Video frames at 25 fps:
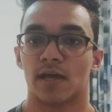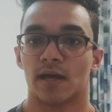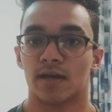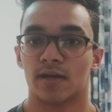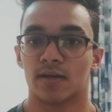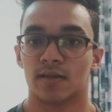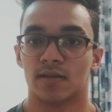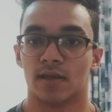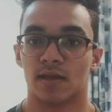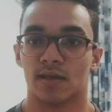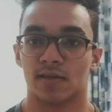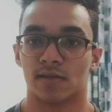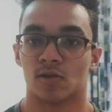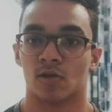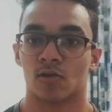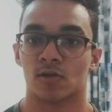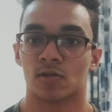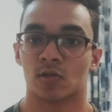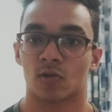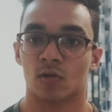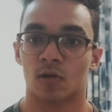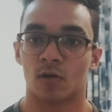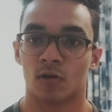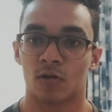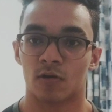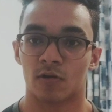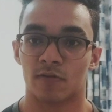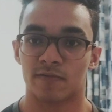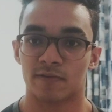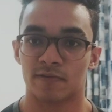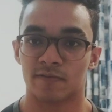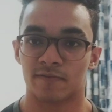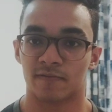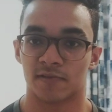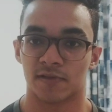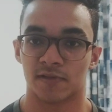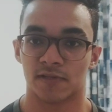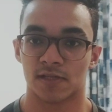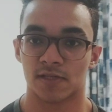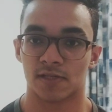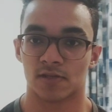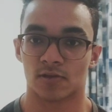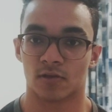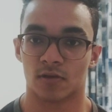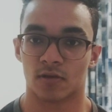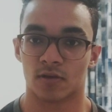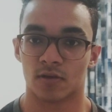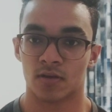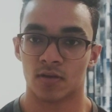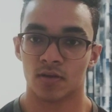that there is also a lot of emphasis
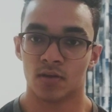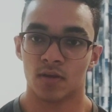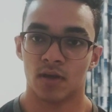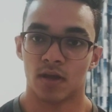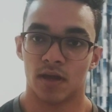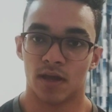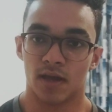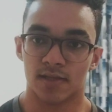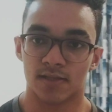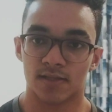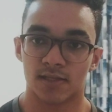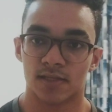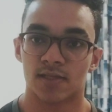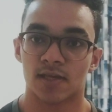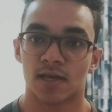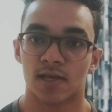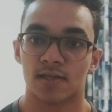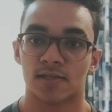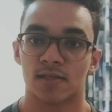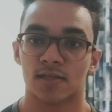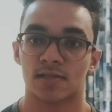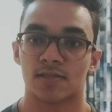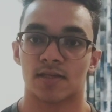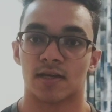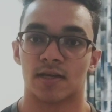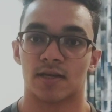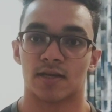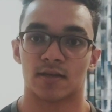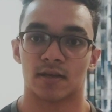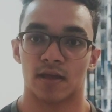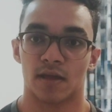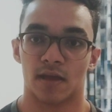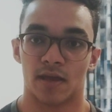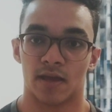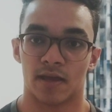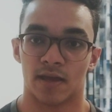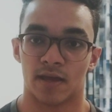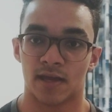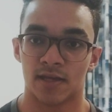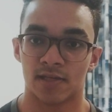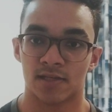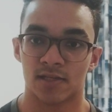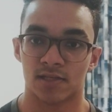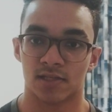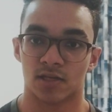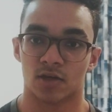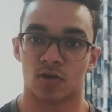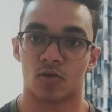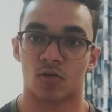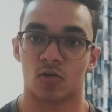on exercises that
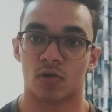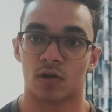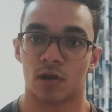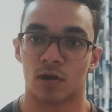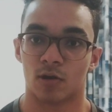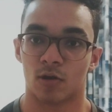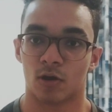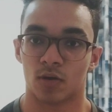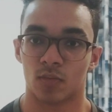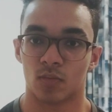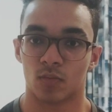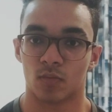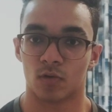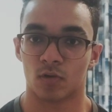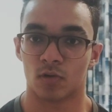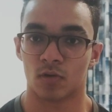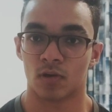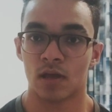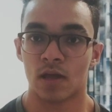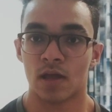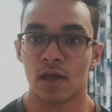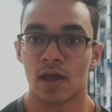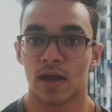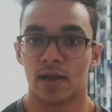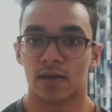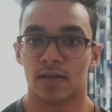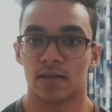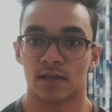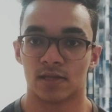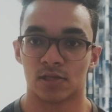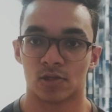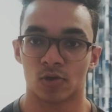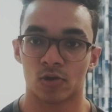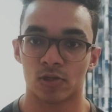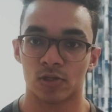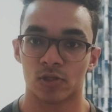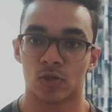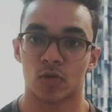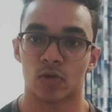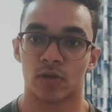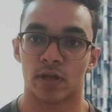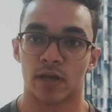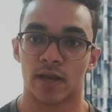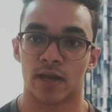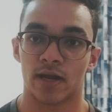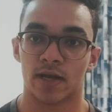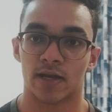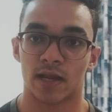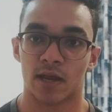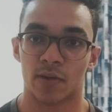engages the core a lot more, and there is also
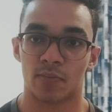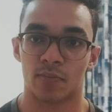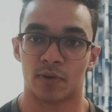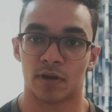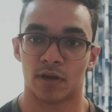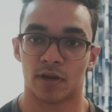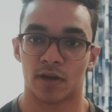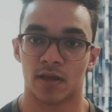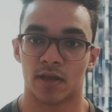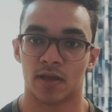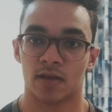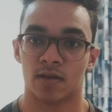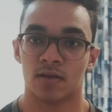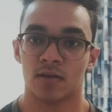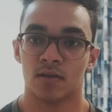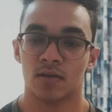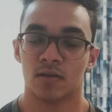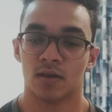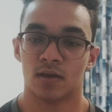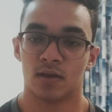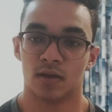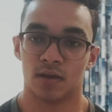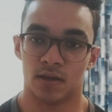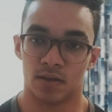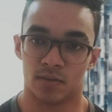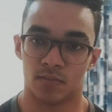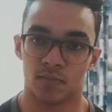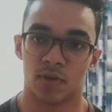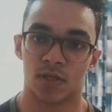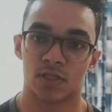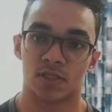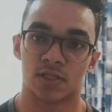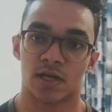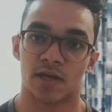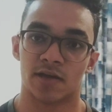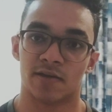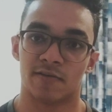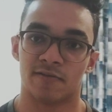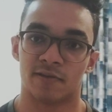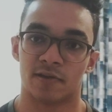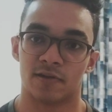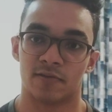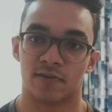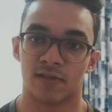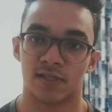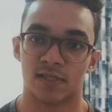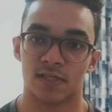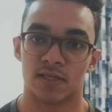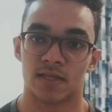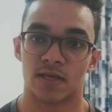direct ab training in much higher
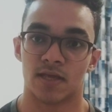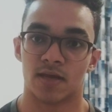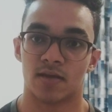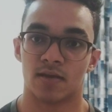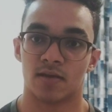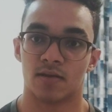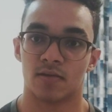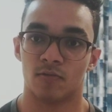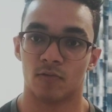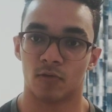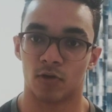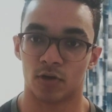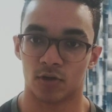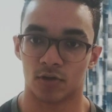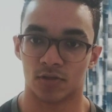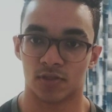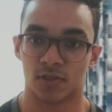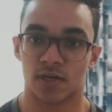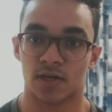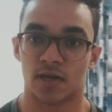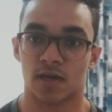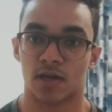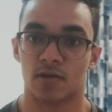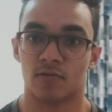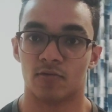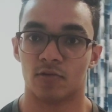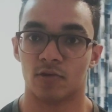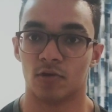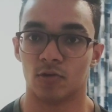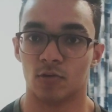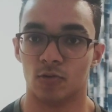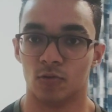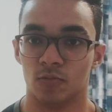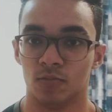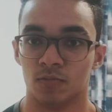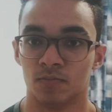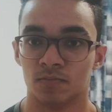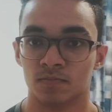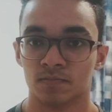frequency than what you generally would do.